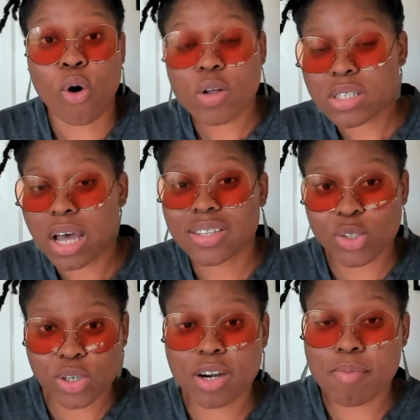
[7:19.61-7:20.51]
holds on
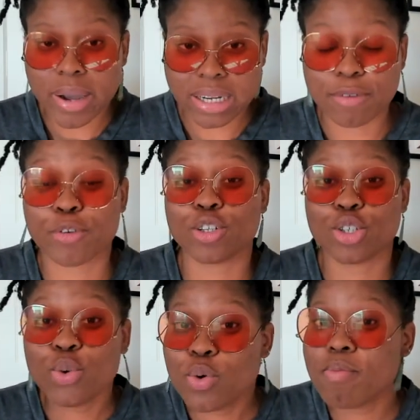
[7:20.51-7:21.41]
to your money for
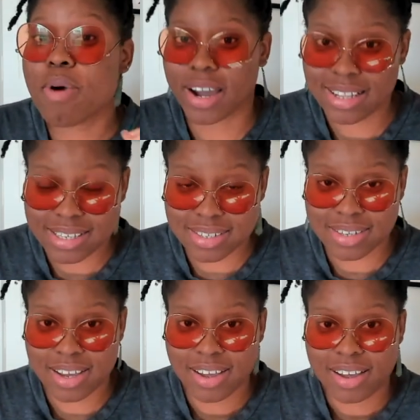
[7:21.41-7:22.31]
2 months